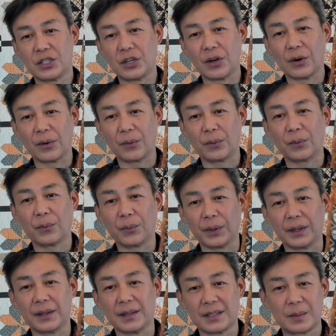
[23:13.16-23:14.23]
to go
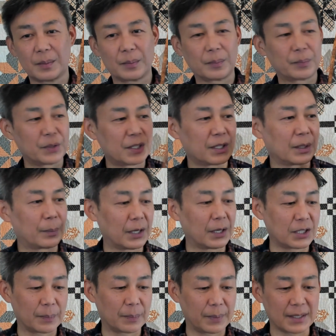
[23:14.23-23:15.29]
with this particular
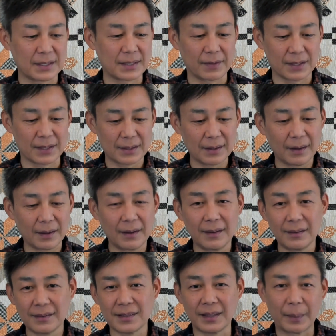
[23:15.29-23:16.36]
project because of the
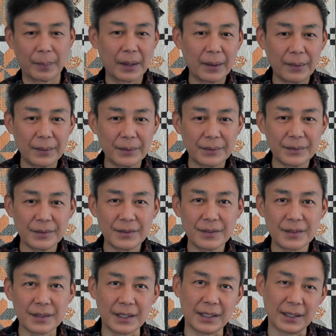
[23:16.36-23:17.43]
skulls and the
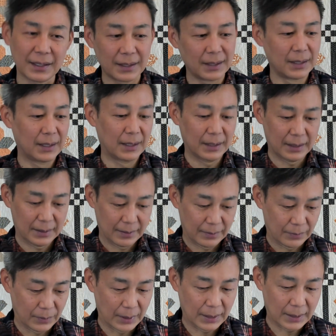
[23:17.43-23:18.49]
bones and
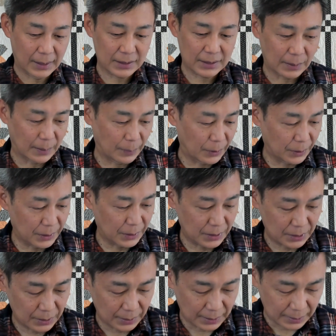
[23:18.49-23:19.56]
whatnot. So I'm
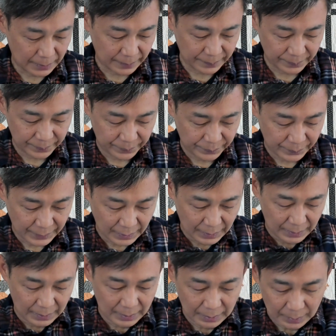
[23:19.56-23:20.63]
going to
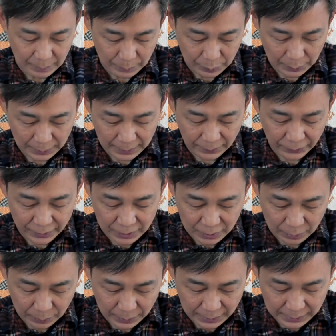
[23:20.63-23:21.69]
pull out
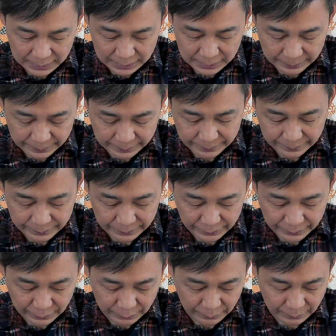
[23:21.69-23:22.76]
these threads
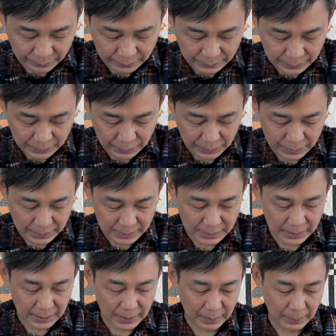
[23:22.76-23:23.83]
so you
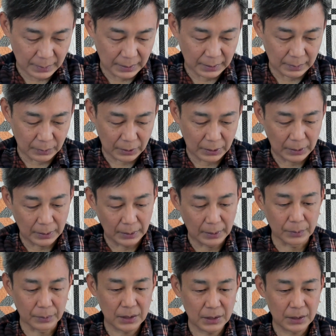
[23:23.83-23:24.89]
can see them a little
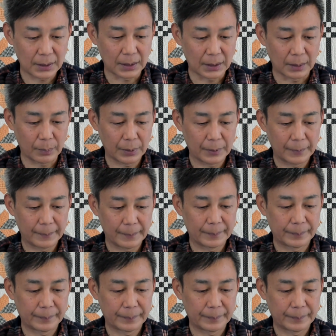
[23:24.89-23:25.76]
closer up.